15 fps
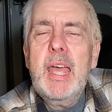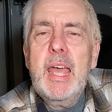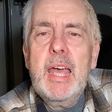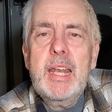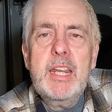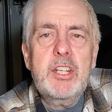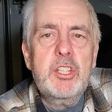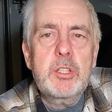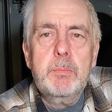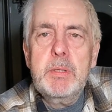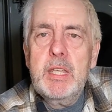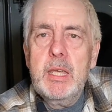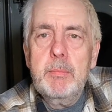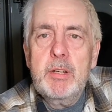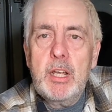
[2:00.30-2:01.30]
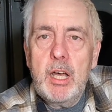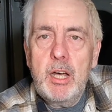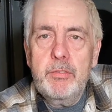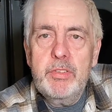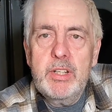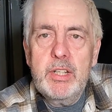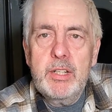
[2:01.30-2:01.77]
and it just became an
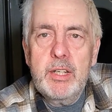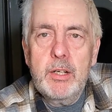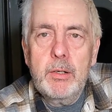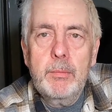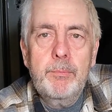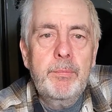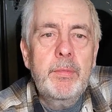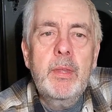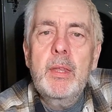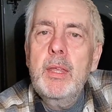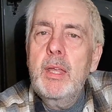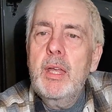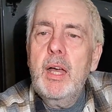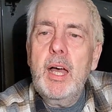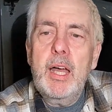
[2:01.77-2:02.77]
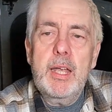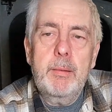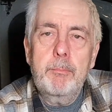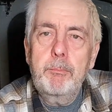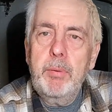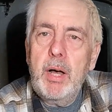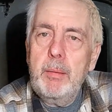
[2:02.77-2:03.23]
oven in here.
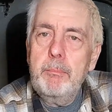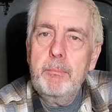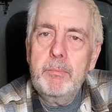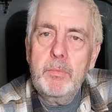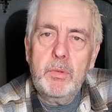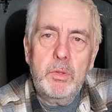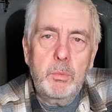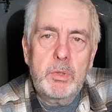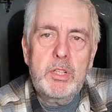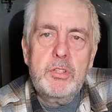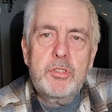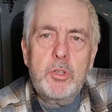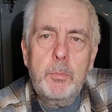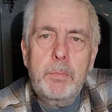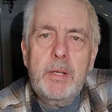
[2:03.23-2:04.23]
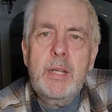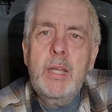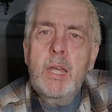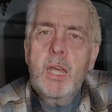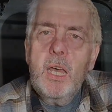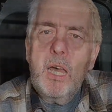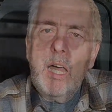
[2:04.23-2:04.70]
I pop the windows open,